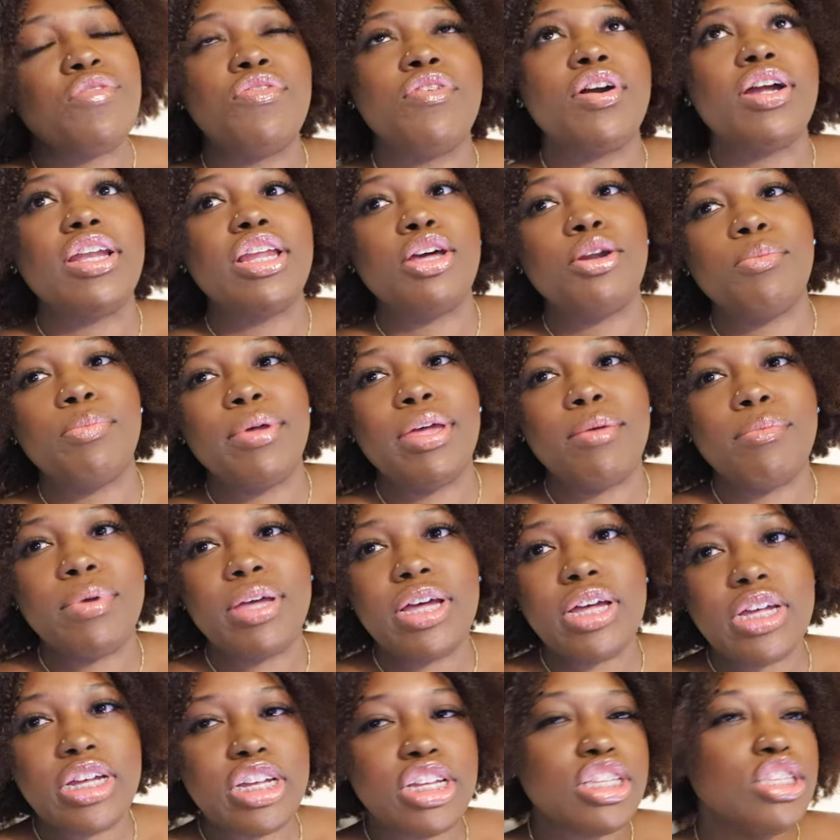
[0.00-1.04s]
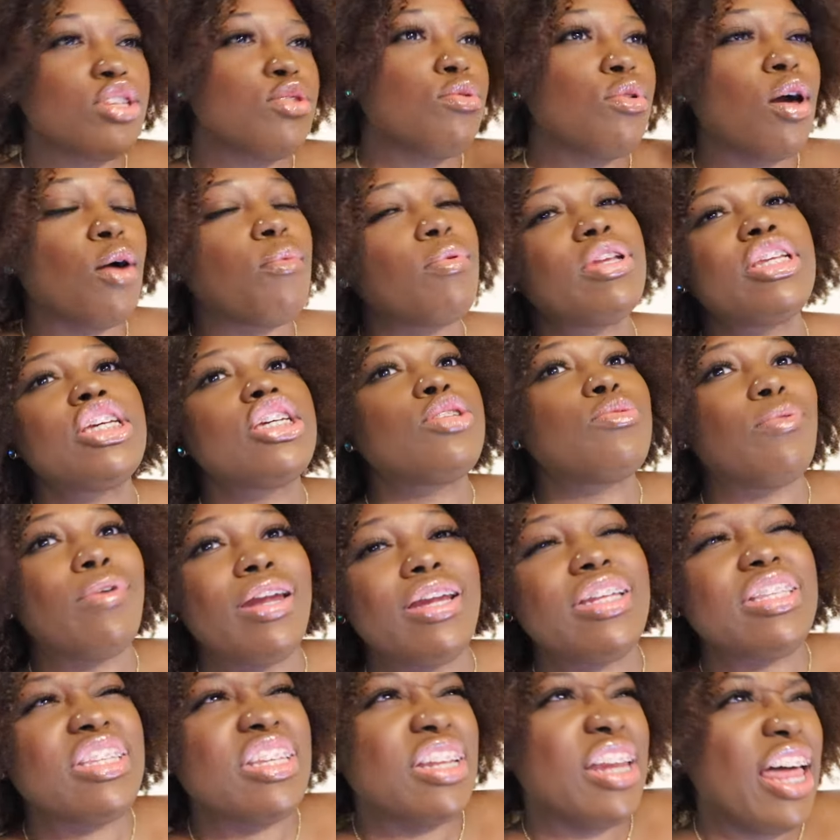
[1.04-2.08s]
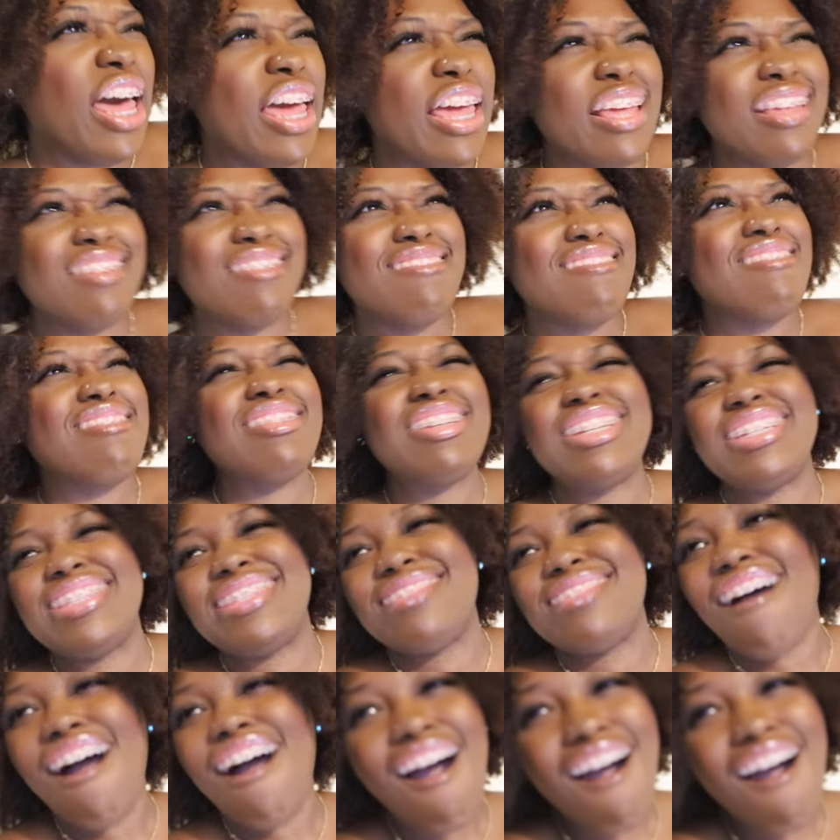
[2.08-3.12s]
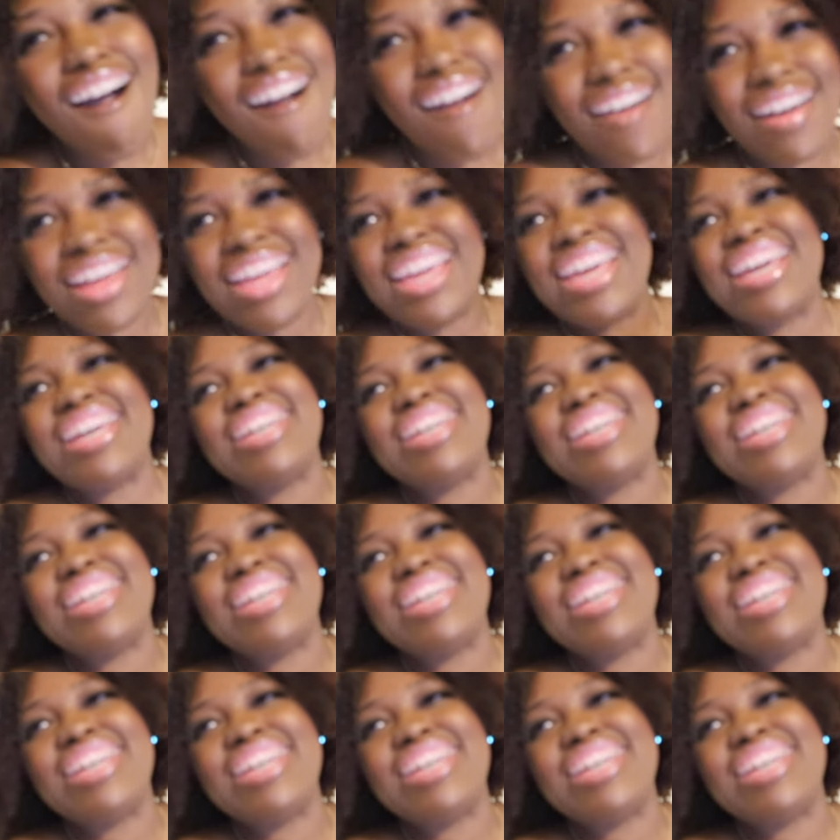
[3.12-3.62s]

for a little bit because you know we just wanted to like you know just talk